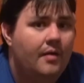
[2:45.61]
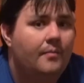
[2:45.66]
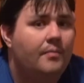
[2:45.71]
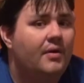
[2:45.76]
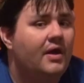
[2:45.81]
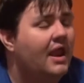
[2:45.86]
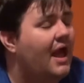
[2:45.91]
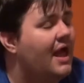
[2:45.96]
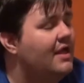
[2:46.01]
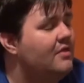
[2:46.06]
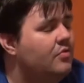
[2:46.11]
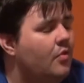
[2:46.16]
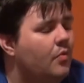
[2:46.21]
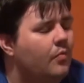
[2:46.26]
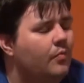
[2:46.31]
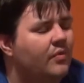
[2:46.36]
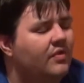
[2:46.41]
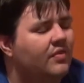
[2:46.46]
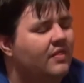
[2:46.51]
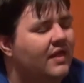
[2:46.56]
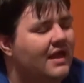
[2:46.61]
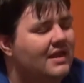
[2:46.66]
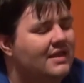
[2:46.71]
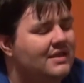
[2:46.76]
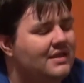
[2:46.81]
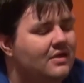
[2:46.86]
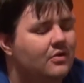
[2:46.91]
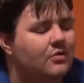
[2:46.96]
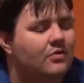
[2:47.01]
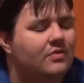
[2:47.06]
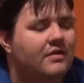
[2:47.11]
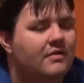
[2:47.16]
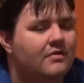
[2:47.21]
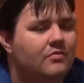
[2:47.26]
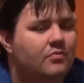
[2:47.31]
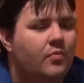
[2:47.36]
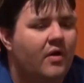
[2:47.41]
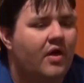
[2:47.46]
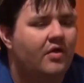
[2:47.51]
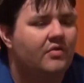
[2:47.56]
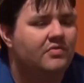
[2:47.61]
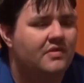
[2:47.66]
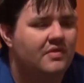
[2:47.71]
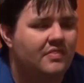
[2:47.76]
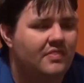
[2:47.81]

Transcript: but I don't relate nearly as well to